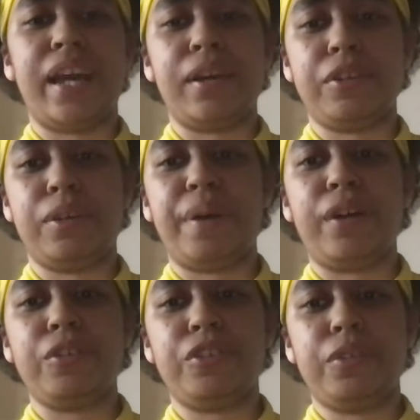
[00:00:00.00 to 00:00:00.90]
out
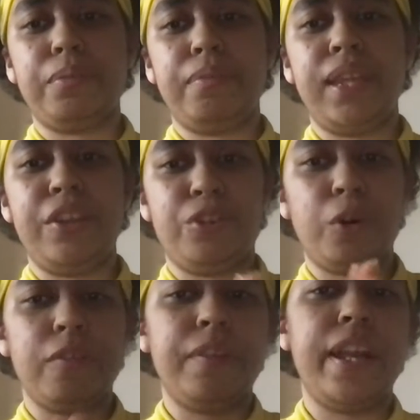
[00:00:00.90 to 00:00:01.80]
about these
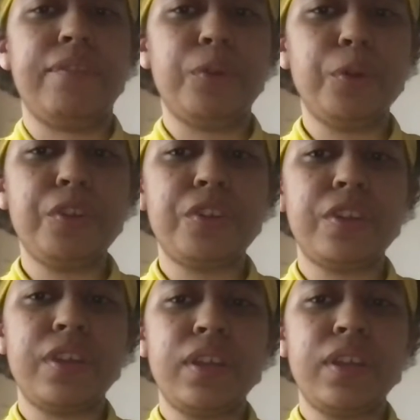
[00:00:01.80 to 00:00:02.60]
sort of levels